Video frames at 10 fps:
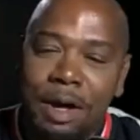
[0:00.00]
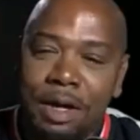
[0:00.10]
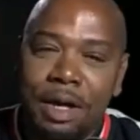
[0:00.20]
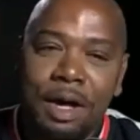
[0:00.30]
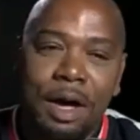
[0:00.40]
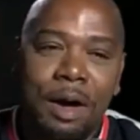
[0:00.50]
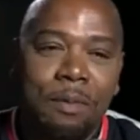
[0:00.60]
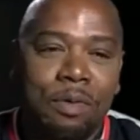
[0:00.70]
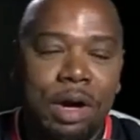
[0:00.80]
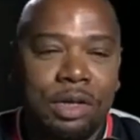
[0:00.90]
Uh, you, uh,
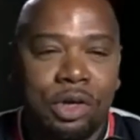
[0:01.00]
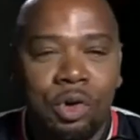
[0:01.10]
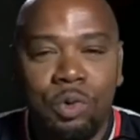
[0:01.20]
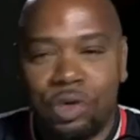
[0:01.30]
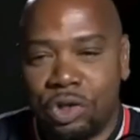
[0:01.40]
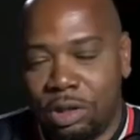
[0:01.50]
upgraded the cooch.